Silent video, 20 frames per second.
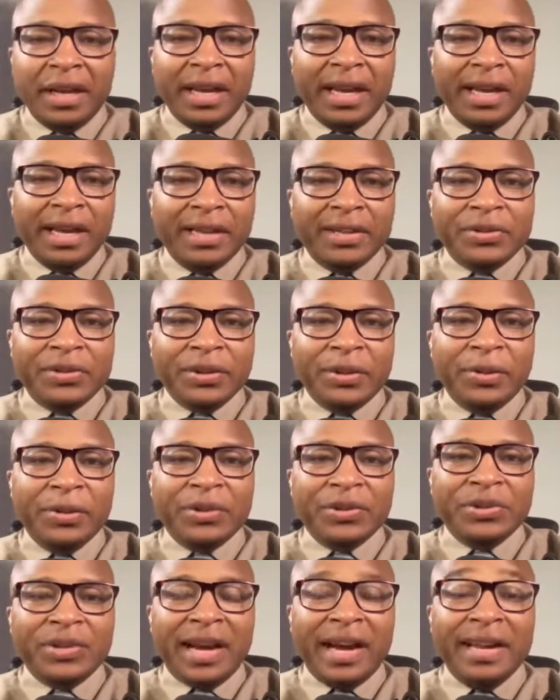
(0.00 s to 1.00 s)
and it's so
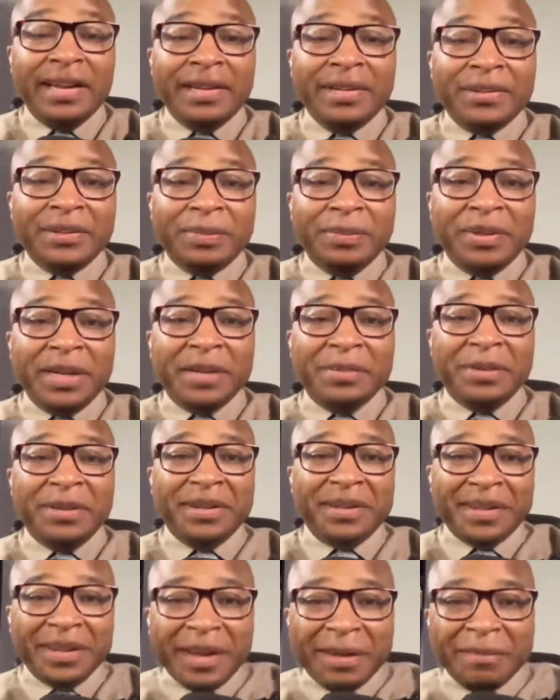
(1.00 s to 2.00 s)
exciting to be able
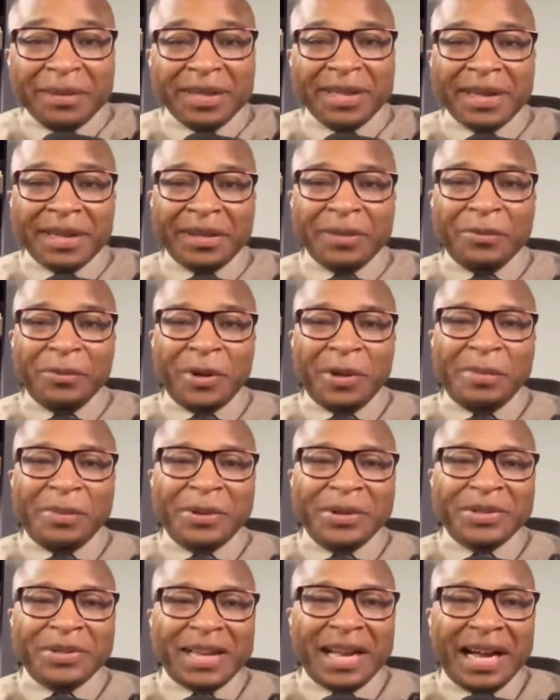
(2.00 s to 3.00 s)
to come together one
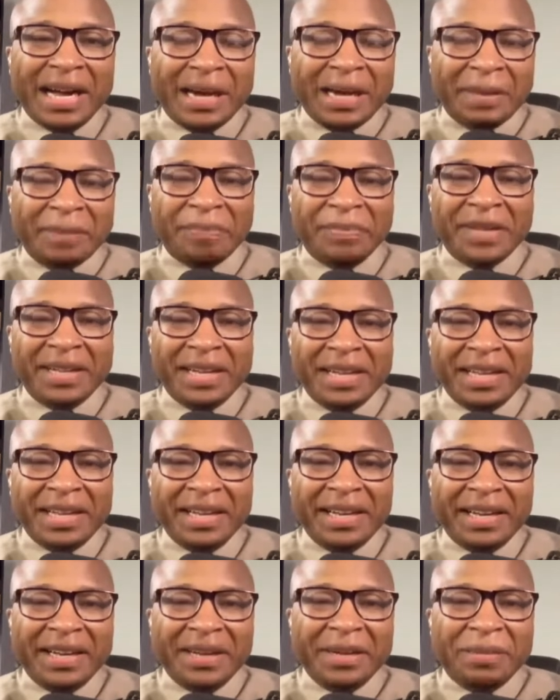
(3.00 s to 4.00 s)
more time
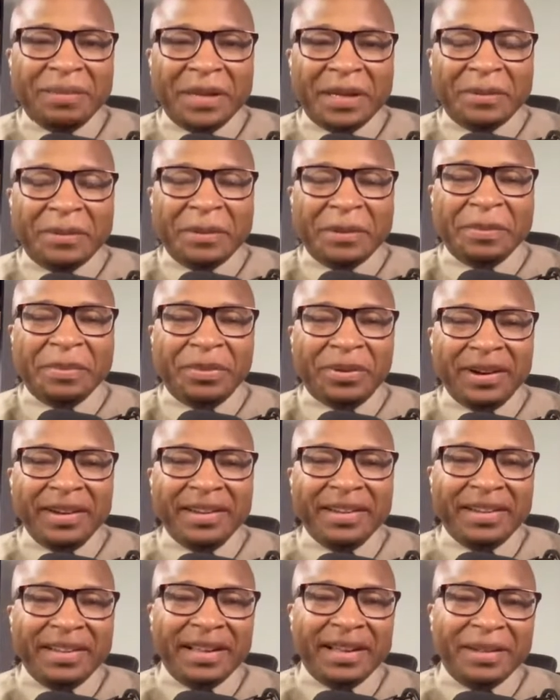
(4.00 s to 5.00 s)
uh, to be able to pray
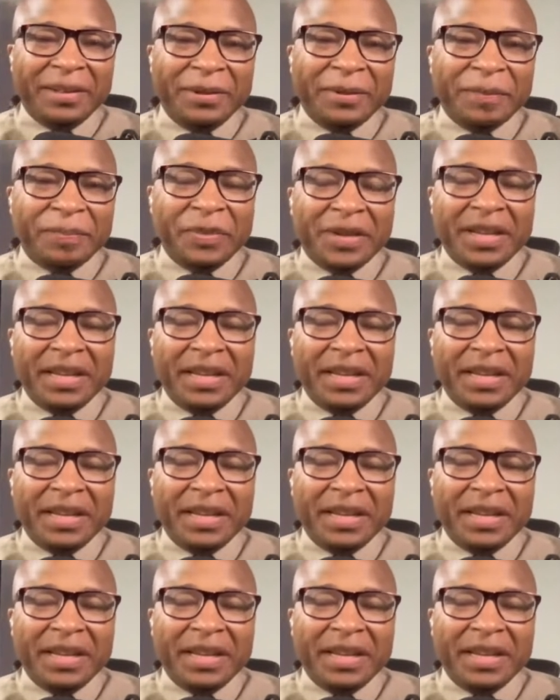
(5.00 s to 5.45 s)
together.